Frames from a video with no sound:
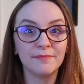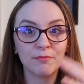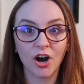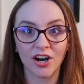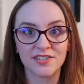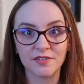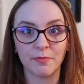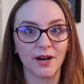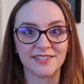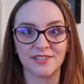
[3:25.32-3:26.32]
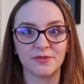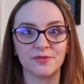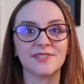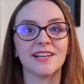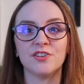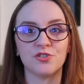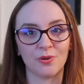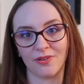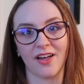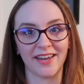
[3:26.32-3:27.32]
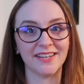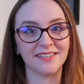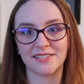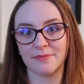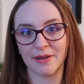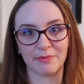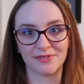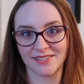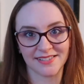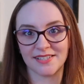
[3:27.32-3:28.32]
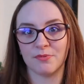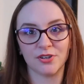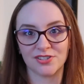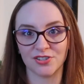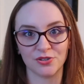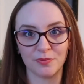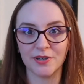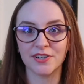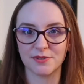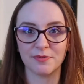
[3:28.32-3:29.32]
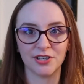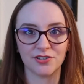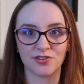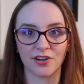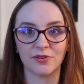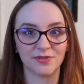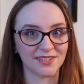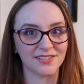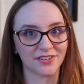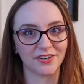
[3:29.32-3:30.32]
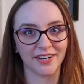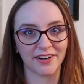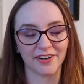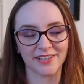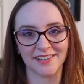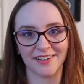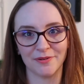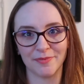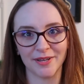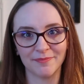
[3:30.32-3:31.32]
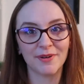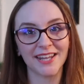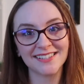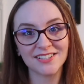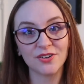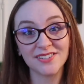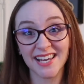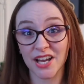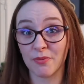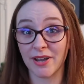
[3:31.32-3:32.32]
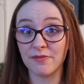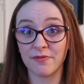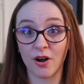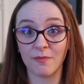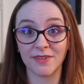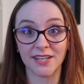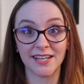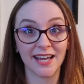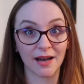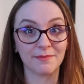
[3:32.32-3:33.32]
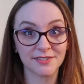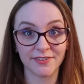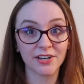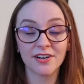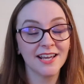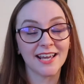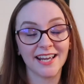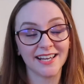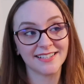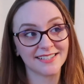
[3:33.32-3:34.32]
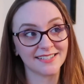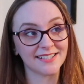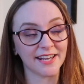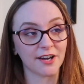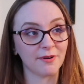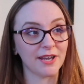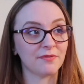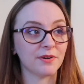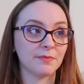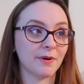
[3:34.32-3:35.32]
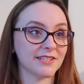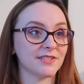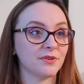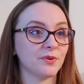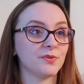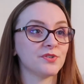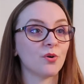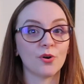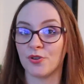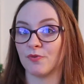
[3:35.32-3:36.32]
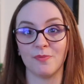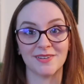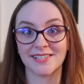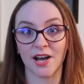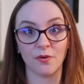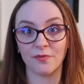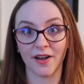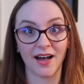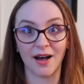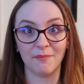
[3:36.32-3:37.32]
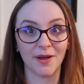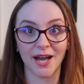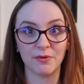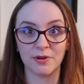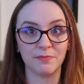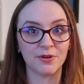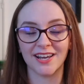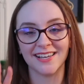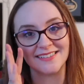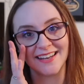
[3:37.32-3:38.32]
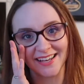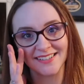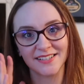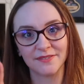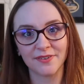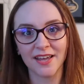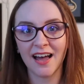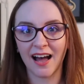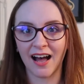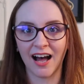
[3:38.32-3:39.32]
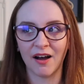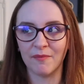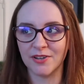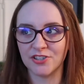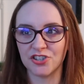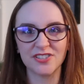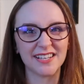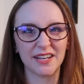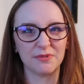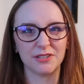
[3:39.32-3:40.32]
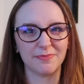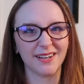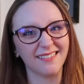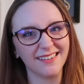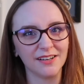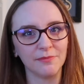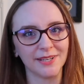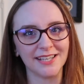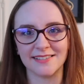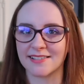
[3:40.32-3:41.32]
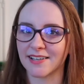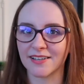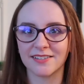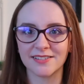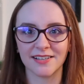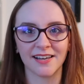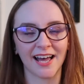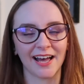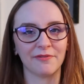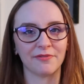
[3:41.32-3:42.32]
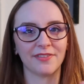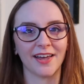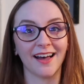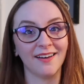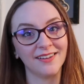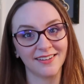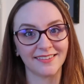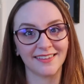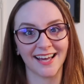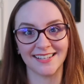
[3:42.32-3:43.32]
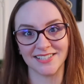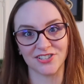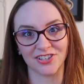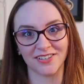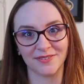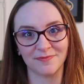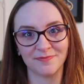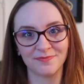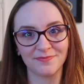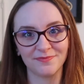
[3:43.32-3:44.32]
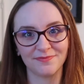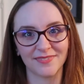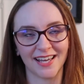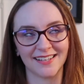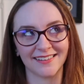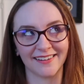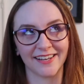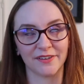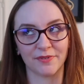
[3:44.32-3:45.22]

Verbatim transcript: parts of puzzles into a light to be able to see what to do because we struggled in certain areas a little bit. But that did not take it away from the atmosphere, it didn't take it away from the puzzles or the room itself. Um, I wouldn't put it as a negative, um, just it would have been a little bit easier to have that, that addition. And I like a